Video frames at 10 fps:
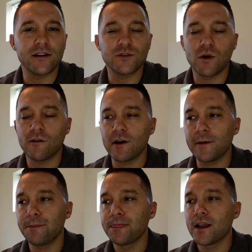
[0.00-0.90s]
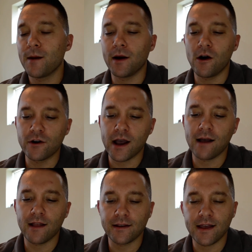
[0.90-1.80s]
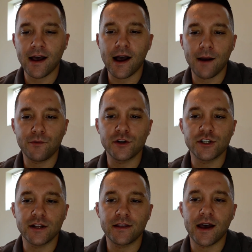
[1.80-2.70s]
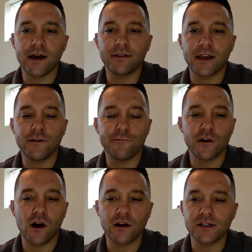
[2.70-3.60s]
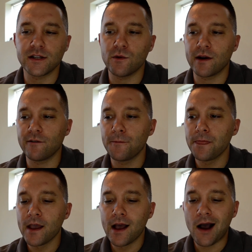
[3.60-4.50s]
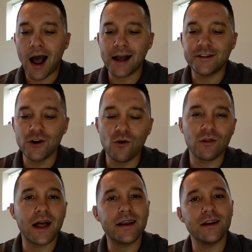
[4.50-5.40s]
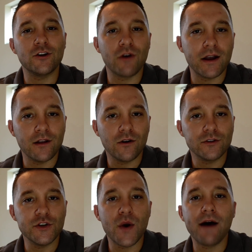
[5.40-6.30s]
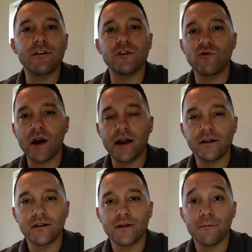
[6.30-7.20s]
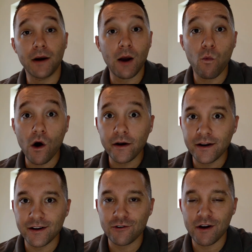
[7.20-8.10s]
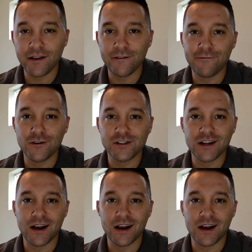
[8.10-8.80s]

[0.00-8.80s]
as well, right? I'm like, okay, I like that. I appreciate that. Thank you for your honesty, whatever. I don't like it in gray though. Do you have it in red? But I wanted it in gray in the first